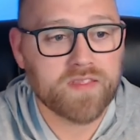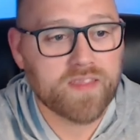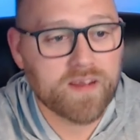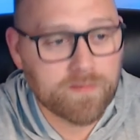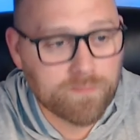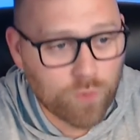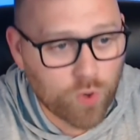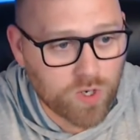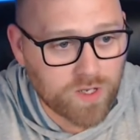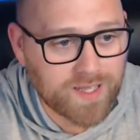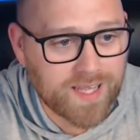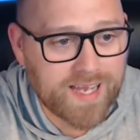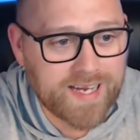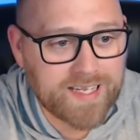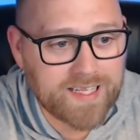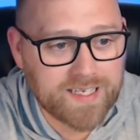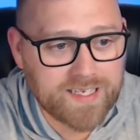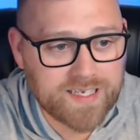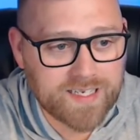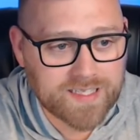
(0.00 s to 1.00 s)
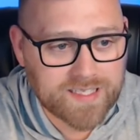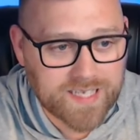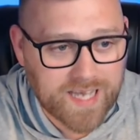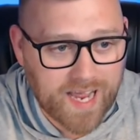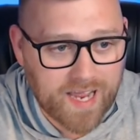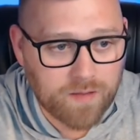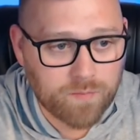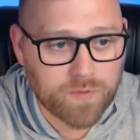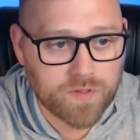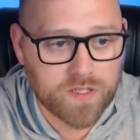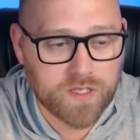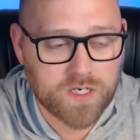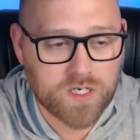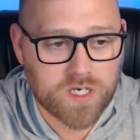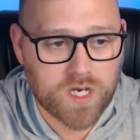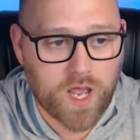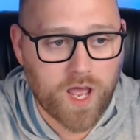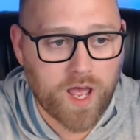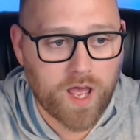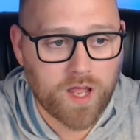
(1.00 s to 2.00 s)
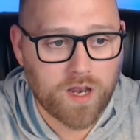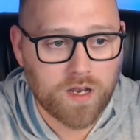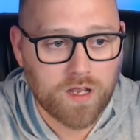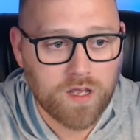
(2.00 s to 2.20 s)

they're more likely to type in the chat,